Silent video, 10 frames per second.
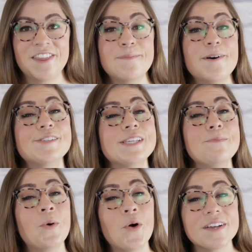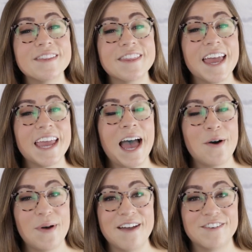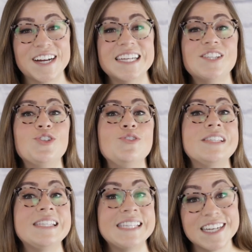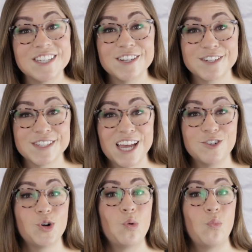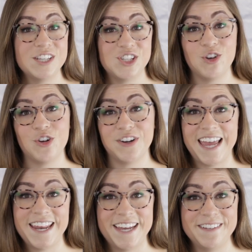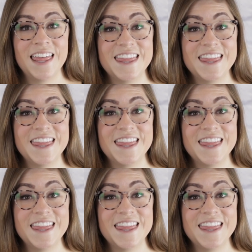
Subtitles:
The most important thing, however, is to stick to your schedule once you create it.